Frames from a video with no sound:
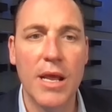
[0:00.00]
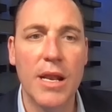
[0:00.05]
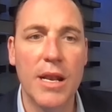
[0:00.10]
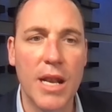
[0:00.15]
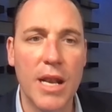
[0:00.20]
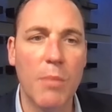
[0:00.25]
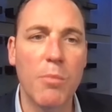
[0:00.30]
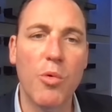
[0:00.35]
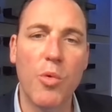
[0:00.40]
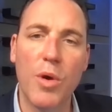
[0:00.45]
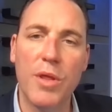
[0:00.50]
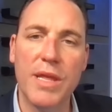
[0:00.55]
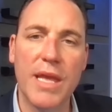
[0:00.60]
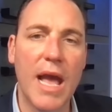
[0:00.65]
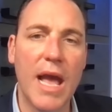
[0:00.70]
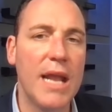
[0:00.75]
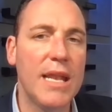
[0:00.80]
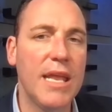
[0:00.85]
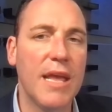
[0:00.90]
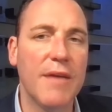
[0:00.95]
number one, the
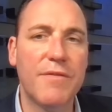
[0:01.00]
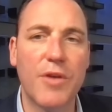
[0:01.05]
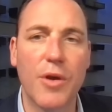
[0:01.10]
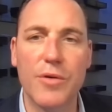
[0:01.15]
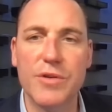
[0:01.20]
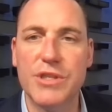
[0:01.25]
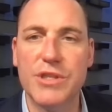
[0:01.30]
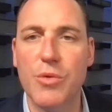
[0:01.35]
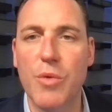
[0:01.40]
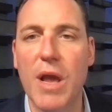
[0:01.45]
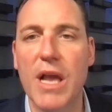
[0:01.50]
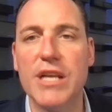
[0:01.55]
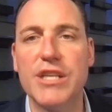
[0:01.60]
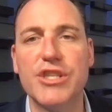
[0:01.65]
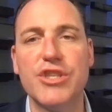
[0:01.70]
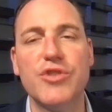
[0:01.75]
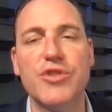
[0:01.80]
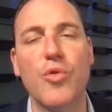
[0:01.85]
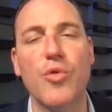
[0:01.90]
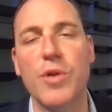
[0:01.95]
IDF goes to
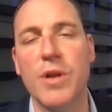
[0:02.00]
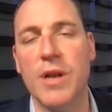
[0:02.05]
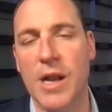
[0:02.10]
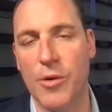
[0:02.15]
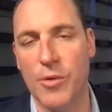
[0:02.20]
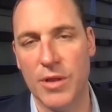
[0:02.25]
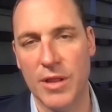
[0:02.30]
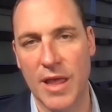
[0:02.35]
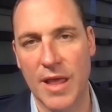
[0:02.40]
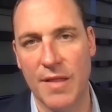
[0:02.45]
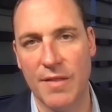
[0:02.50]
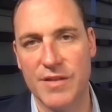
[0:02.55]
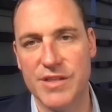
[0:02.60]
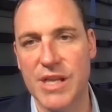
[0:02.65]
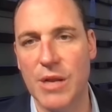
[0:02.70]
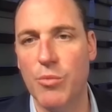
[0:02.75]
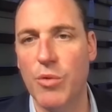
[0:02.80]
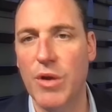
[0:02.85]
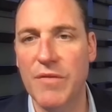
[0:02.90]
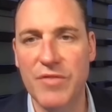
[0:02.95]
extraordinary lengths,
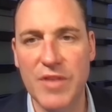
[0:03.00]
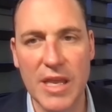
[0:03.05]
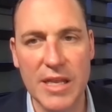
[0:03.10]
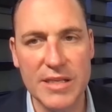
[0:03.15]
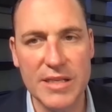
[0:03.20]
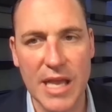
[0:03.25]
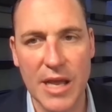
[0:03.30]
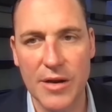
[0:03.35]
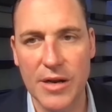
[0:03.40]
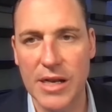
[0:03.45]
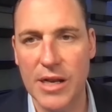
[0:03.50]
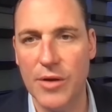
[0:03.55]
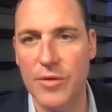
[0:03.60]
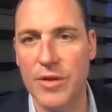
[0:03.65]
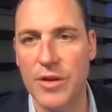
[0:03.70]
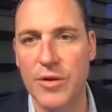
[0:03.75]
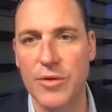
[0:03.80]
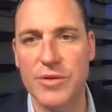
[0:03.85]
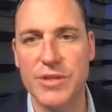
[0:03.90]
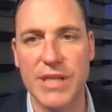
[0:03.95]
and we've detailed it here in
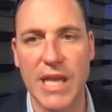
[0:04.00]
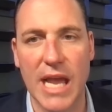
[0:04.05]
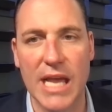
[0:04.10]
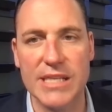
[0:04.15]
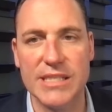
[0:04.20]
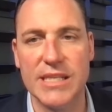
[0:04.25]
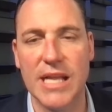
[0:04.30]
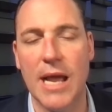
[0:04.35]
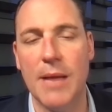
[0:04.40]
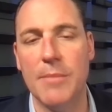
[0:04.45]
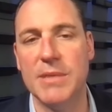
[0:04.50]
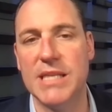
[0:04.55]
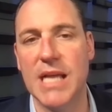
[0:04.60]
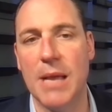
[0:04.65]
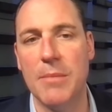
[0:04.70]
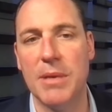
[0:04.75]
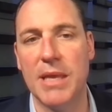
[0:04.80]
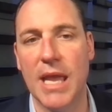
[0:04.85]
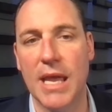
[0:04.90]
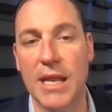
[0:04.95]
the newscast time and
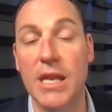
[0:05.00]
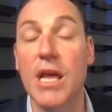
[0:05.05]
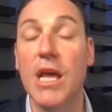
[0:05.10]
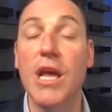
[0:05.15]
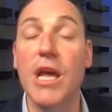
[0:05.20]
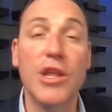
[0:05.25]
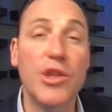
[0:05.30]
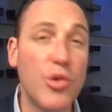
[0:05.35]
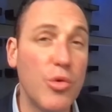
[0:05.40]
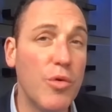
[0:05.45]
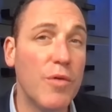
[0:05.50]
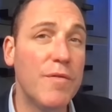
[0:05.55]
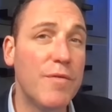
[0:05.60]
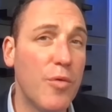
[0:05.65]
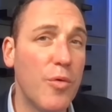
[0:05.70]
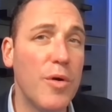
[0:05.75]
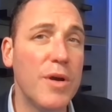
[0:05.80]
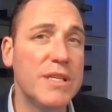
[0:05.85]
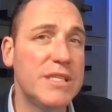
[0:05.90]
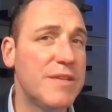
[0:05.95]
time again, to
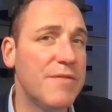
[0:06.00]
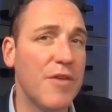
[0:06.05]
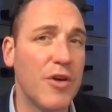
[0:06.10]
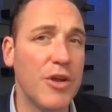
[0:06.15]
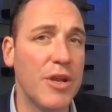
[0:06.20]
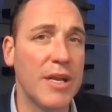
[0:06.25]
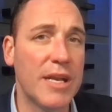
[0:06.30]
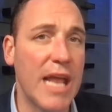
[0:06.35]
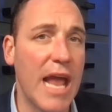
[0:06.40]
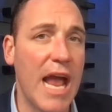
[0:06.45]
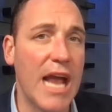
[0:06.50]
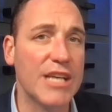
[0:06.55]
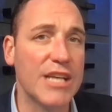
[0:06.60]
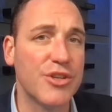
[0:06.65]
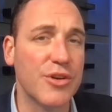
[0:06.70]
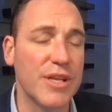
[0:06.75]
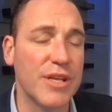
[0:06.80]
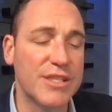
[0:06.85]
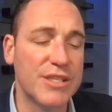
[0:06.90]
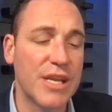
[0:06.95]
avoid civilian
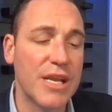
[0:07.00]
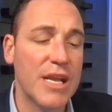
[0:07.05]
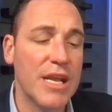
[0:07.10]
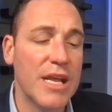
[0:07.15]
casualties,